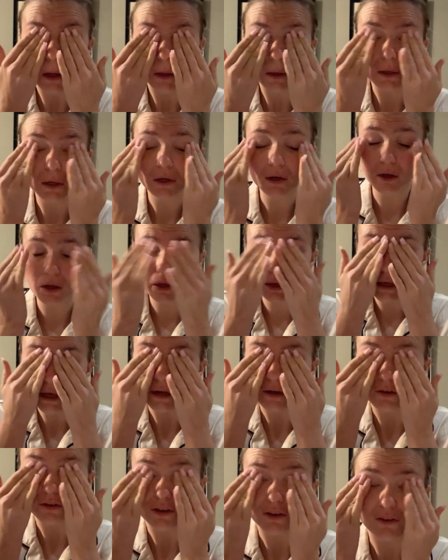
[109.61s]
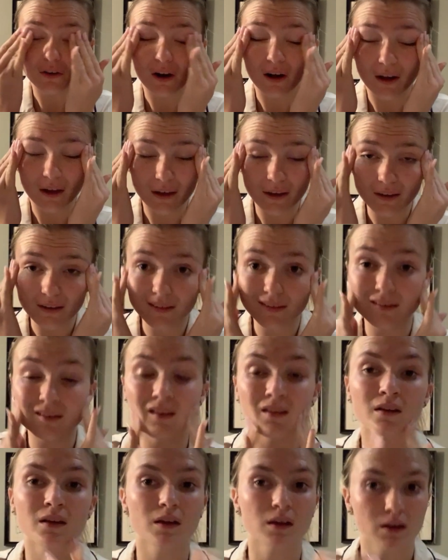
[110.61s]
You get it on your eyes.
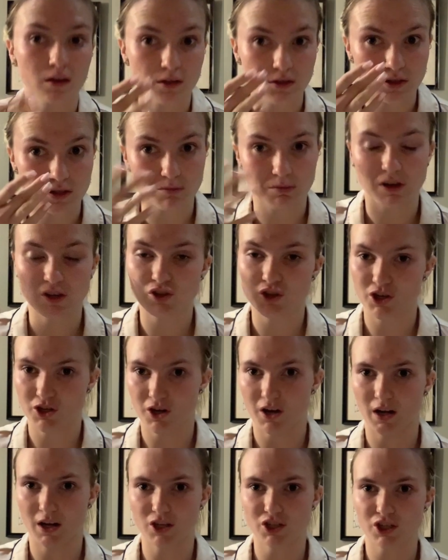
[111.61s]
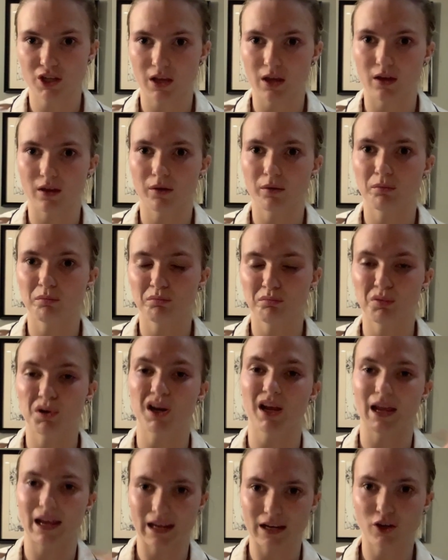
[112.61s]
Just make sure you don't actually put
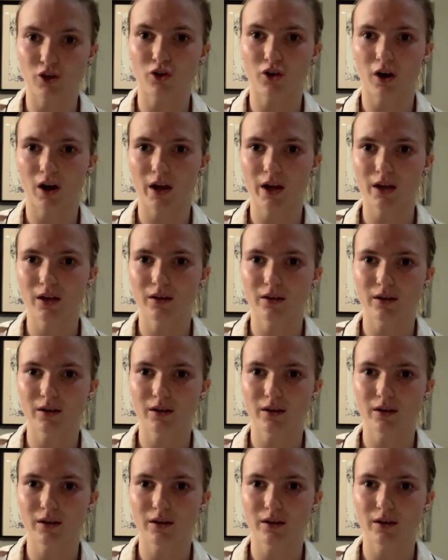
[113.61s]
it in your eye.